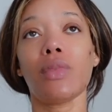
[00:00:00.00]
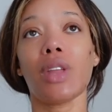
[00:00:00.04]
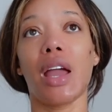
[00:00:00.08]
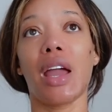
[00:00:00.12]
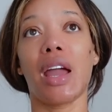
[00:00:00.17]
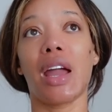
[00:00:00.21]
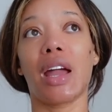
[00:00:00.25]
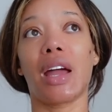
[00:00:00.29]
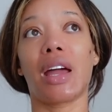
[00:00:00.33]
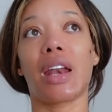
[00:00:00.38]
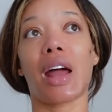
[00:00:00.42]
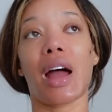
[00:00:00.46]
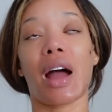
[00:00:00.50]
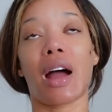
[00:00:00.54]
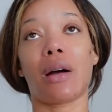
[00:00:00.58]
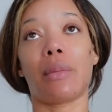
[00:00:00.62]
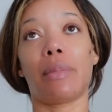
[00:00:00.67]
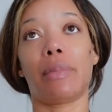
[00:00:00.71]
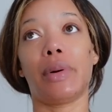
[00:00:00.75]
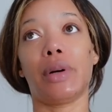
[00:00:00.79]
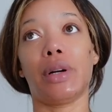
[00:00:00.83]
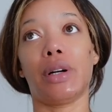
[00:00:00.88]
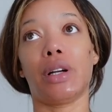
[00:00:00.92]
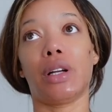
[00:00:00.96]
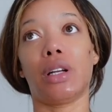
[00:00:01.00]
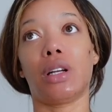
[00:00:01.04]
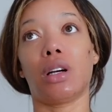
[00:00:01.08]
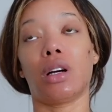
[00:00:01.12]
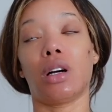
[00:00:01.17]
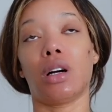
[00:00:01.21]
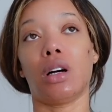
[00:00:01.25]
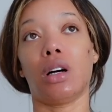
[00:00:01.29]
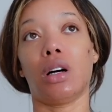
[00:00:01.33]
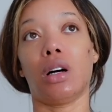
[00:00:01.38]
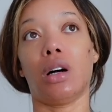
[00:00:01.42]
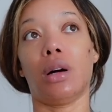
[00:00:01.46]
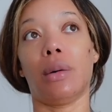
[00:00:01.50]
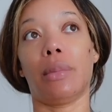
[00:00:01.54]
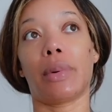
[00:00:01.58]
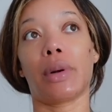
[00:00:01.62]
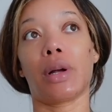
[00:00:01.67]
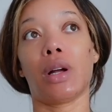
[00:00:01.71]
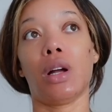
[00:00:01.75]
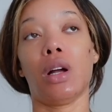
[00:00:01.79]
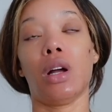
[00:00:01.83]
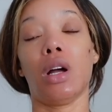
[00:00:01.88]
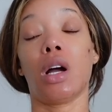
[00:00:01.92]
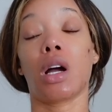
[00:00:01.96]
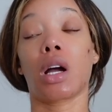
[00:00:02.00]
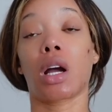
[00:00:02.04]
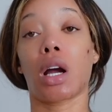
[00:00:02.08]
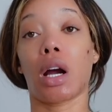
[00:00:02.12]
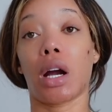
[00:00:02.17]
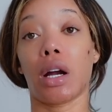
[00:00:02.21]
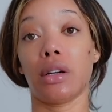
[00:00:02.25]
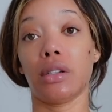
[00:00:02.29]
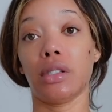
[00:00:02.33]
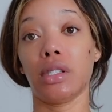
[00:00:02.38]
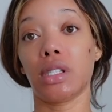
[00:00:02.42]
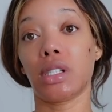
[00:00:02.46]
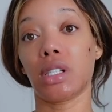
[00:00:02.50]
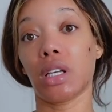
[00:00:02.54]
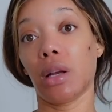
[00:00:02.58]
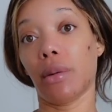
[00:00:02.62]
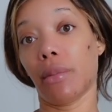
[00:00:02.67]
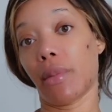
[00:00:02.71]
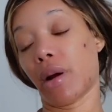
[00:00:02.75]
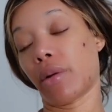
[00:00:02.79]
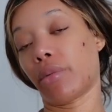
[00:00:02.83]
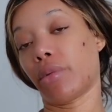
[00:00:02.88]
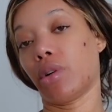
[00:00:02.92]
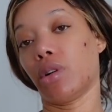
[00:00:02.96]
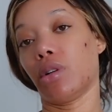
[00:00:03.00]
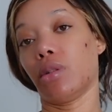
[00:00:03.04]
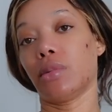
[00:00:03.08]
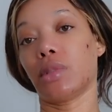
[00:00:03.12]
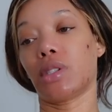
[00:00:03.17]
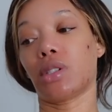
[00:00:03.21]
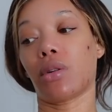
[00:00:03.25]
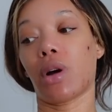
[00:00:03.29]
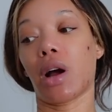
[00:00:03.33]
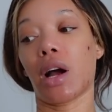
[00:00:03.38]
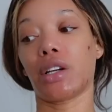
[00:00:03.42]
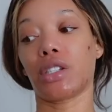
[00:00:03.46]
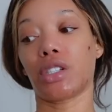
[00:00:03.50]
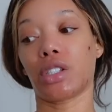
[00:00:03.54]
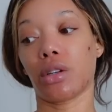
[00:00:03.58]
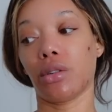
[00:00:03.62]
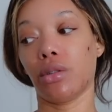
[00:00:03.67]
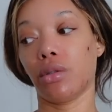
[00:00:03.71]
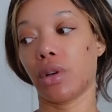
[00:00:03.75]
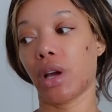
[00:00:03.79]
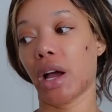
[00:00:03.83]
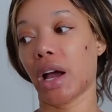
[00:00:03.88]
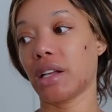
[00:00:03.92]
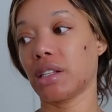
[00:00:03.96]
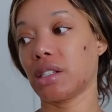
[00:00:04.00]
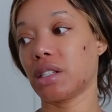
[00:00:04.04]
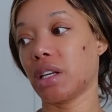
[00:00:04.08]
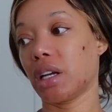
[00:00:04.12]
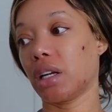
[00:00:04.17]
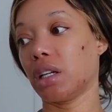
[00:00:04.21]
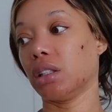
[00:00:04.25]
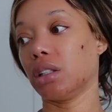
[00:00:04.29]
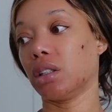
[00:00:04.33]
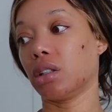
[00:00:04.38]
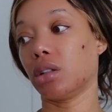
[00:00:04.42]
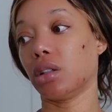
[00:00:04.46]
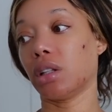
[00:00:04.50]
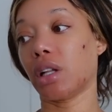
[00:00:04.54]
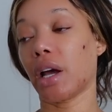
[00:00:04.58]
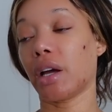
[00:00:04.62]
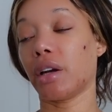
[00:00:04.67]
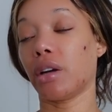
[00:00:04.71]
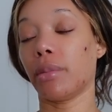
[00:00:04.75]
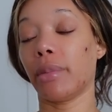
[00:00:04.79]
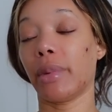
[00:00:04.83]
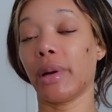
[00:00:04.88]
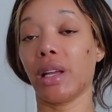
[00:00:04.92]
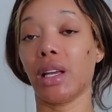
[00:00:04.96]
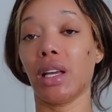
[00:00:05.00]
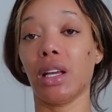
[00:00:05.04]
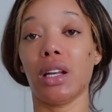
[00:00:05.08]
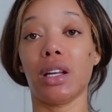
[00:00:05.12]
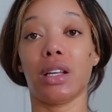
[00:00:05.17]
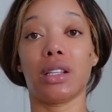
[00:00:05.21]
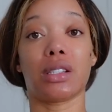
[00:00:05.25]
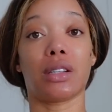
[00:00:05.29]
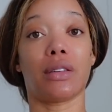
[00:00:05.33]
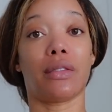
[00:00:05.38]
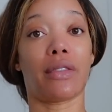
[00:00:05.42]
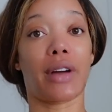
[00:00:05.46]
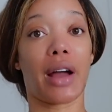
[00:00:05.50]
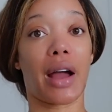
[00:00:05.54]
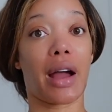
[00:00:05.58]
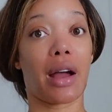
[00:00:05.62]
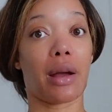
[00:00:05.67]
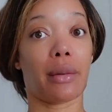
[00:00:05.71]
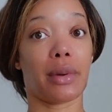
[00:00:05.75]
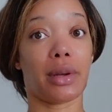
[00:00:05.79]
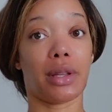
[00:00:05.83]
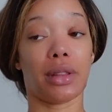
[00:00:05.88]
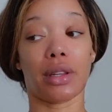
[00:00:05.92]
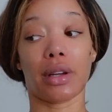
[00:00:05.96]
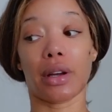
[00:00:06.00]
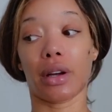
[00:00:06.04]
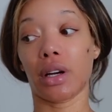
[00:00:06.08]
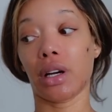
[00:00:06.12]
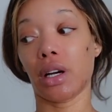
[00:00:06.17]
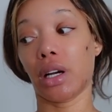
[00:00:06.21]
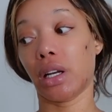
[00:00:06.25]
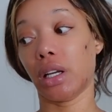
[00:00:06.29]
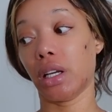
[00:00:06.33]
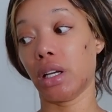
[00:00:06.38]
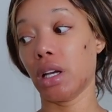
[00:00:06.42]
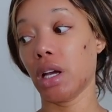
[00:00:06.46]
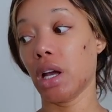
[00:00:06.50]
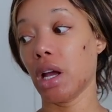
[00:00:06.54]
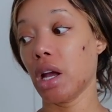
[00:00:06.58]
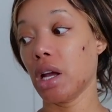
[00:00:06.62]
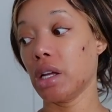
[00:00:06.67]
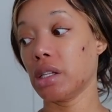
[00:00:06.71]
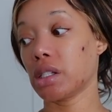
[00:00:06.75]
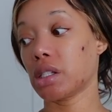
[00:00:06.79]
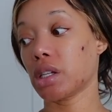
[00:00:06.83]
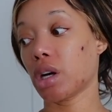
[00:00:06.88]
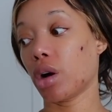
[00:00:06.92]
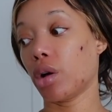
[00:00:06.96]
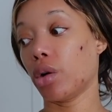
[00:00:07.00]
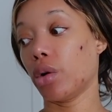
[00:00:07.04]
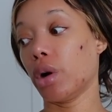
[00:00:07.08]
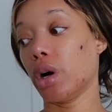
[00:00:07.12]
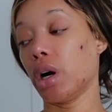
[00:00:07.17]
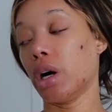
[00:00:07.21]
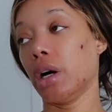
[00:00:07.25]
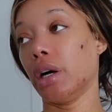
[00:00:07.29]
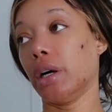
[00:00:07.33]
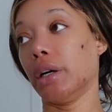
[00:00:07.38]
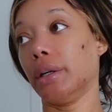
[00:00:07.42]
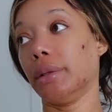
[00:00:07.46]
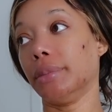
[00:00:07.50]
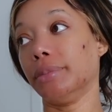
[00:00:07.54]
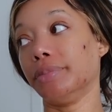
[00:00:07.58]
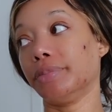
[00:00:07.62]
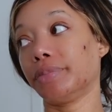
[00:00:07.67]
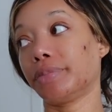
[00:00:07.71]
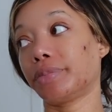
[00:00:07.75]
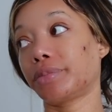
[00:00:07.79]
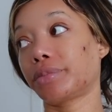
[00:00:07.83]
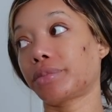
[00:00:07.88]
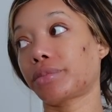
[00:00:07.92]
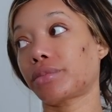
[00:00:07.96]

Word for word: And I put up curtains in my room, so I'll show you guys that a little later, but it is a vibe in there, honey. So, um...